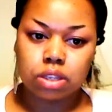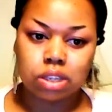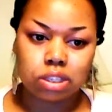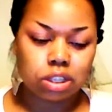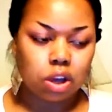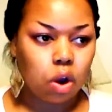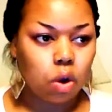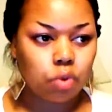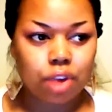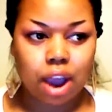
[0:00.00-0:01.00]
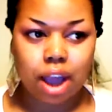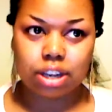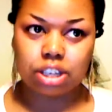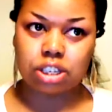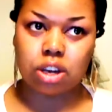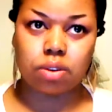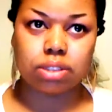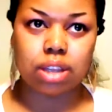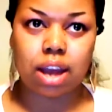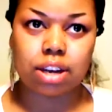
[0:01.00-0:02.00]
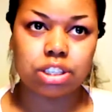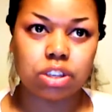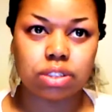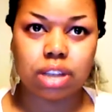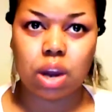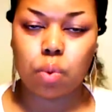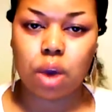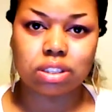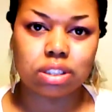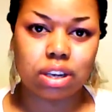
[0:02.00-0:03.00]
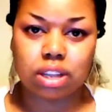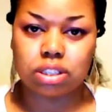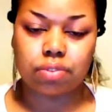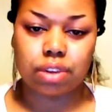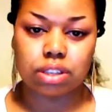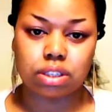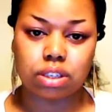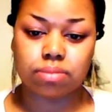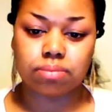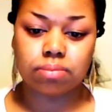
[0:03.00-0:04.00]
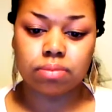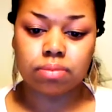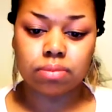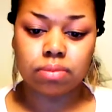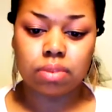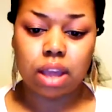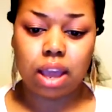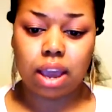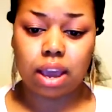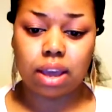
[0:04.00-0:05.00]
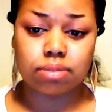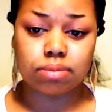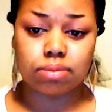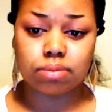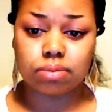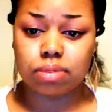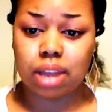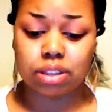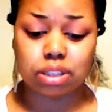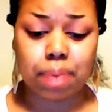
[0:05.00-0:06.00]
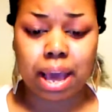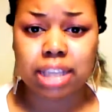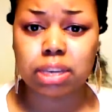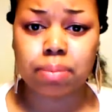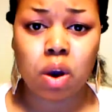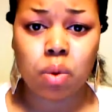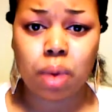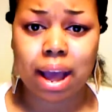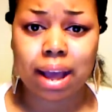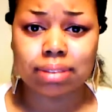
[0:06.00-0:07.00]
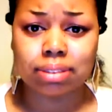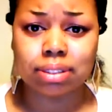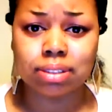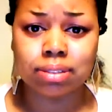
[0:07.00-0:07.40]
Just the whole reality shows. A lot of these shows that I watch need intervention, and down to basketball wise.